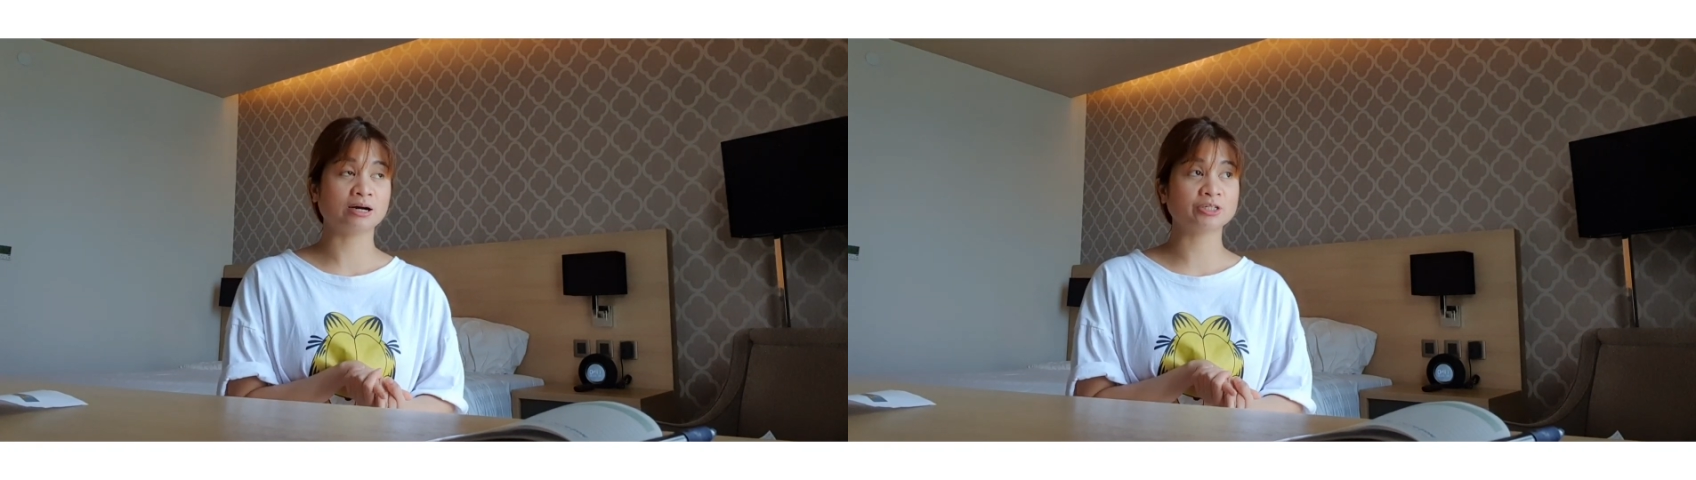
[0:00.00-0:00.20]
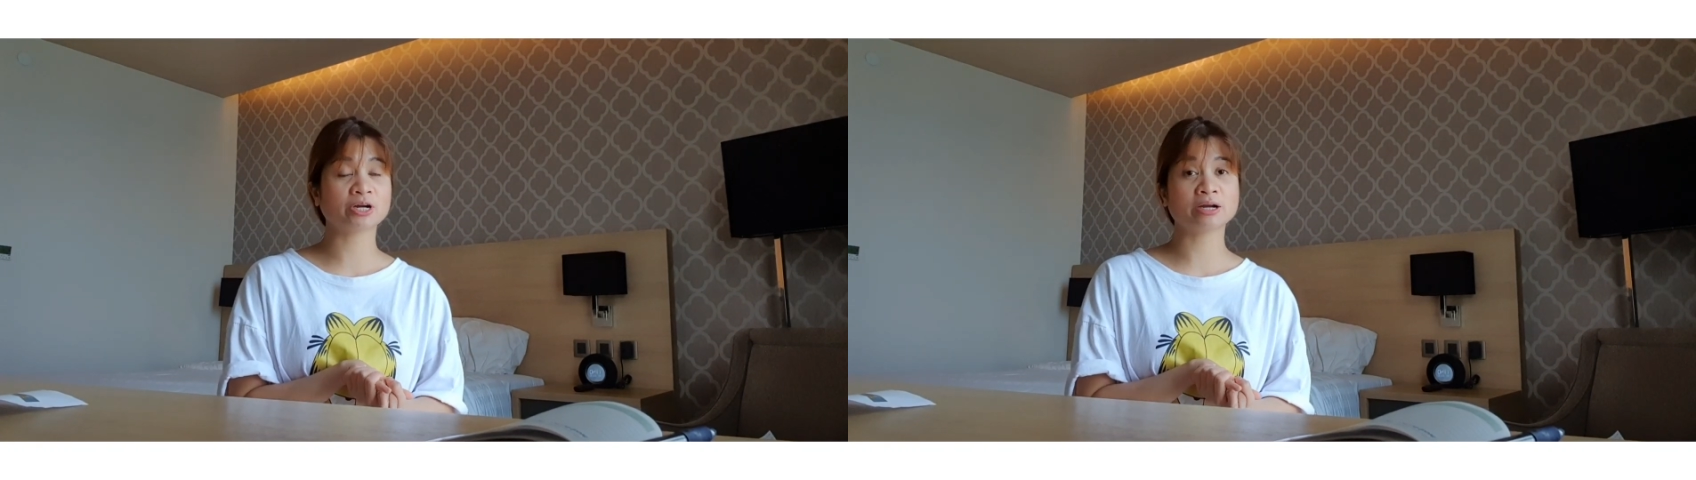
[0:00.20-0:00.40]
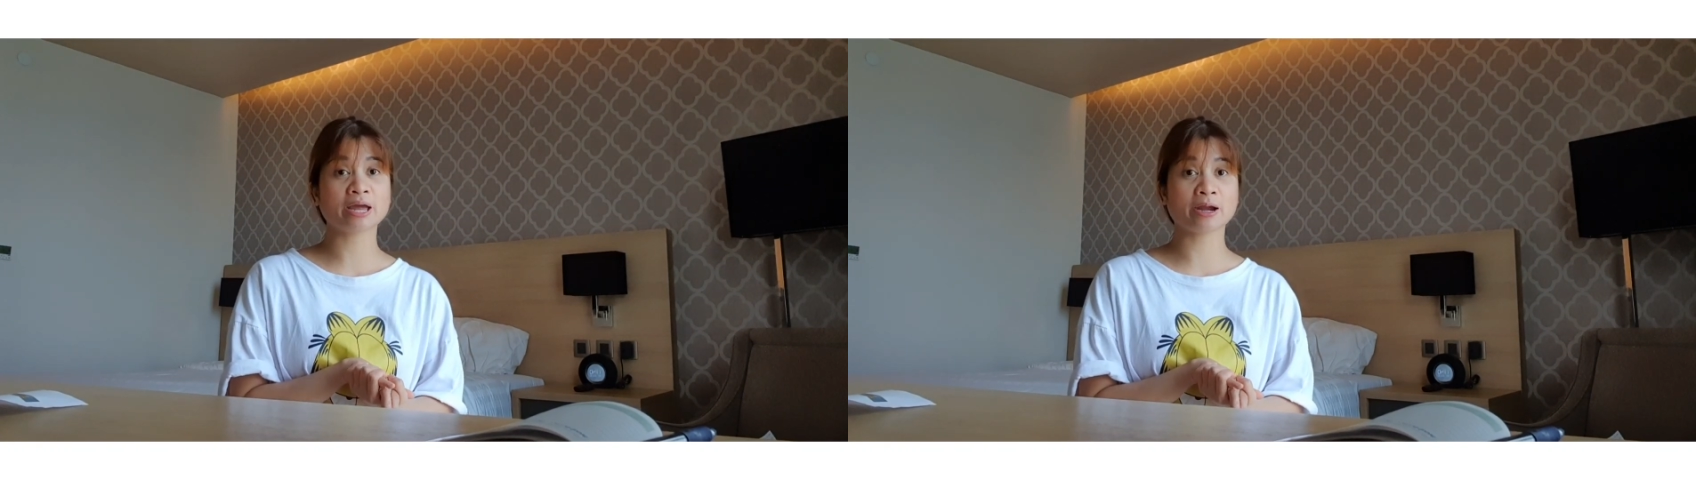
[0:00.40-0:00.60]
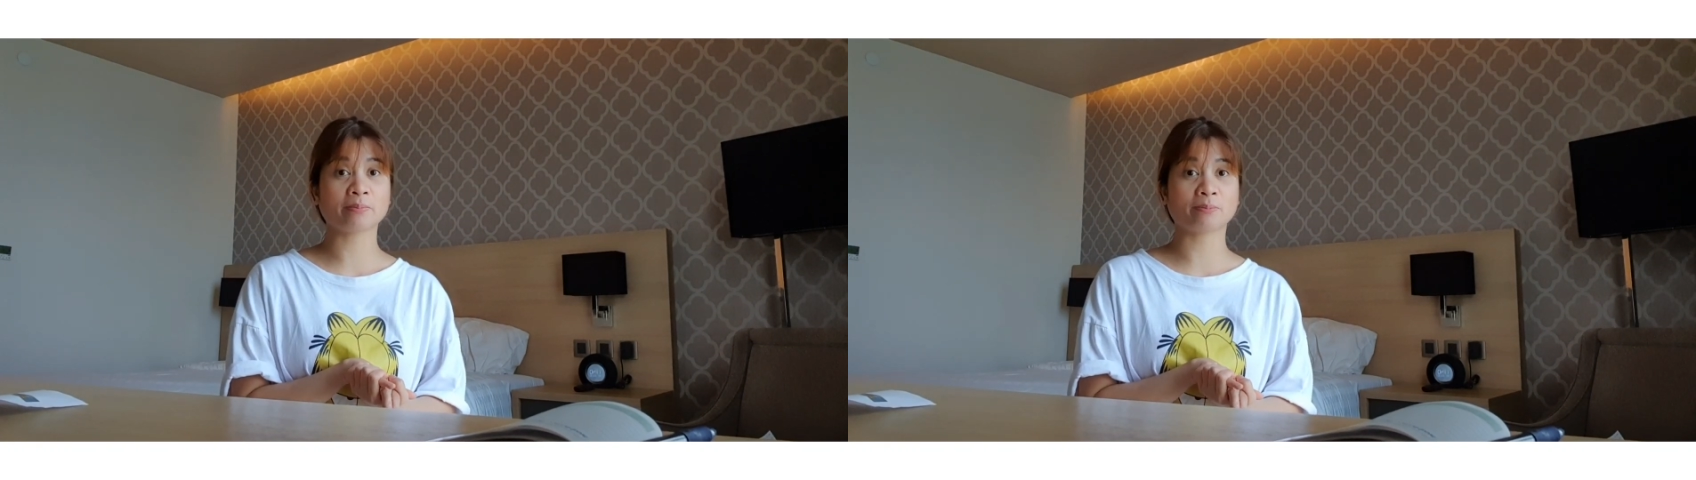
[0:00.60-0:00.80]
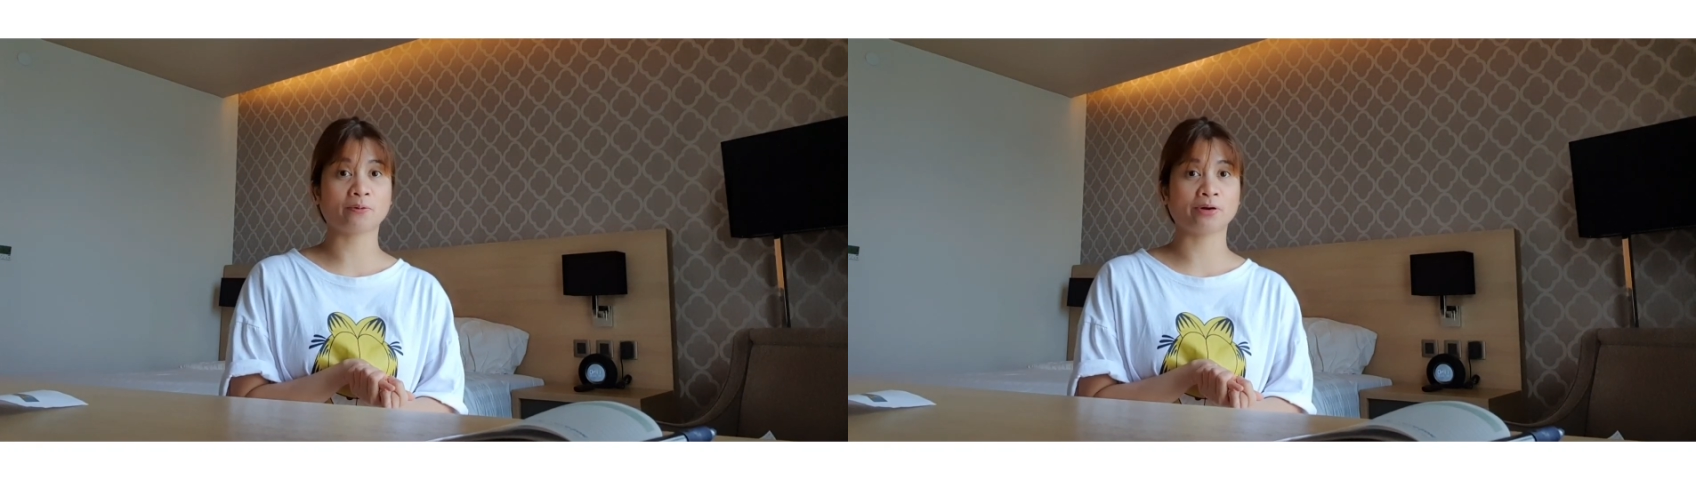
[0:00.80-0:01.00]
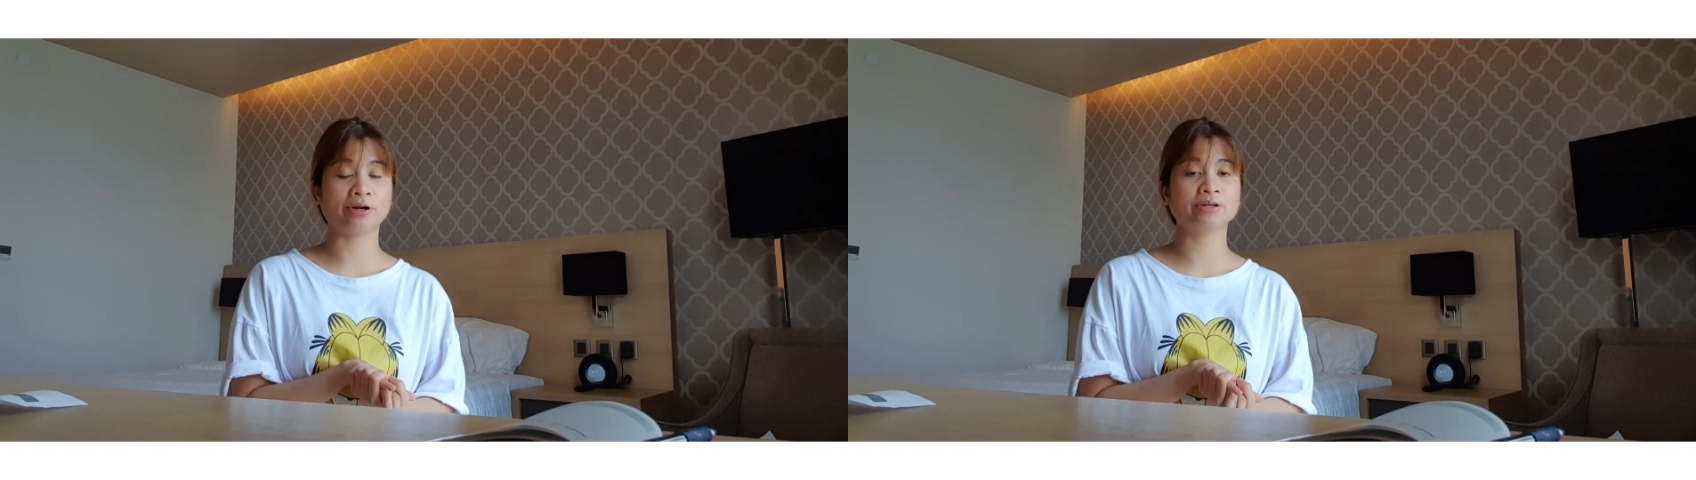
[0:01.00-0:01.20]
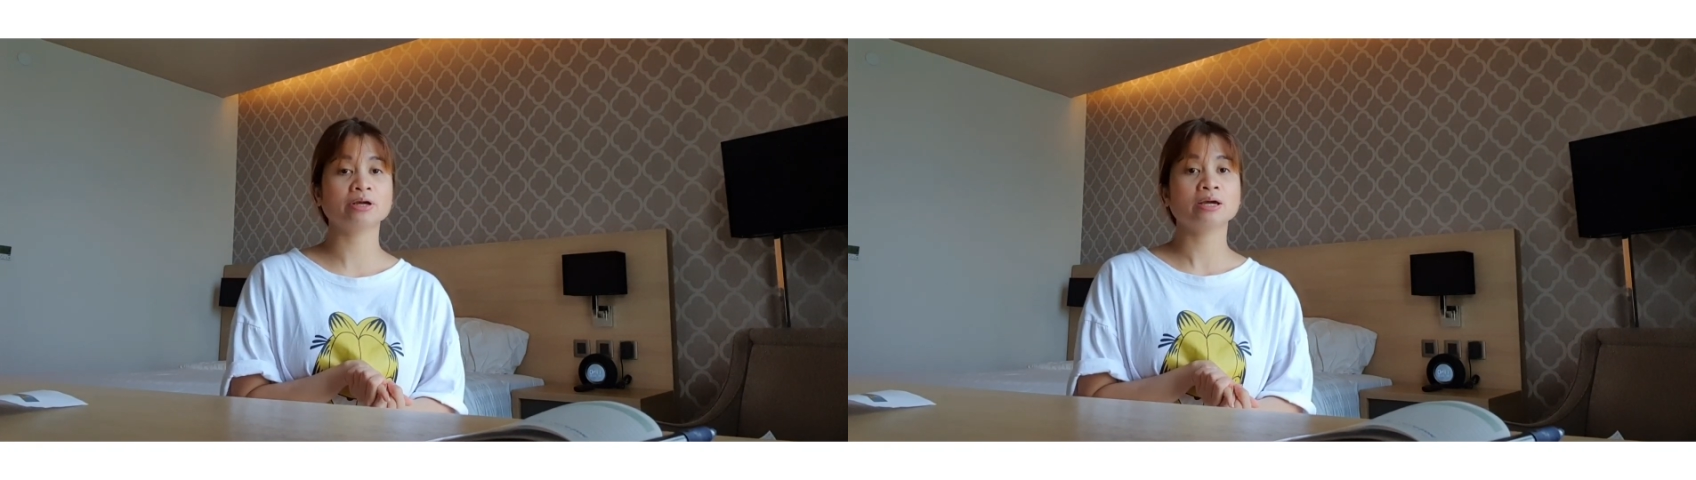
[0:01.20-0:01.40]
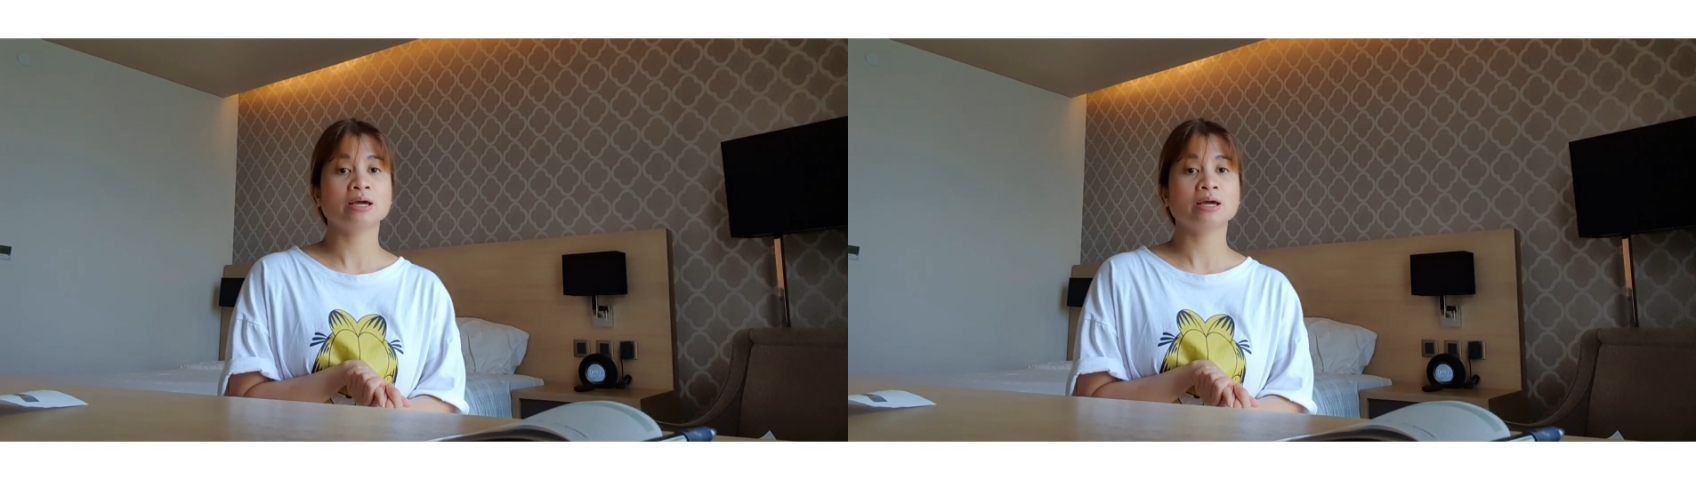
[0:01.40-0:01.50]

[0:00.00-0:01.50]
Changi Airport,